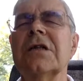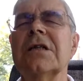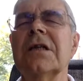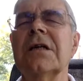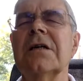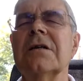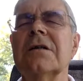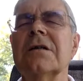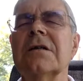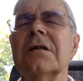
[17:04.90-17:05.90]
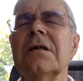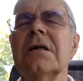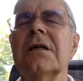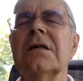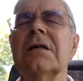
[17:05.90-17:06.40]
any tightness
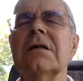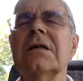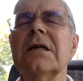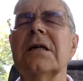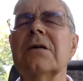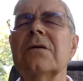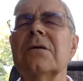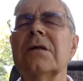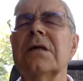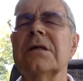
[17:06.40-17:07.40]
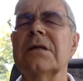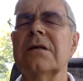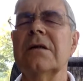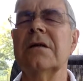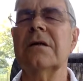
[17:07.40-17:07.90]
down into
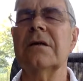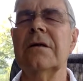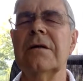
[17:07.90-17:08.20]
the earth.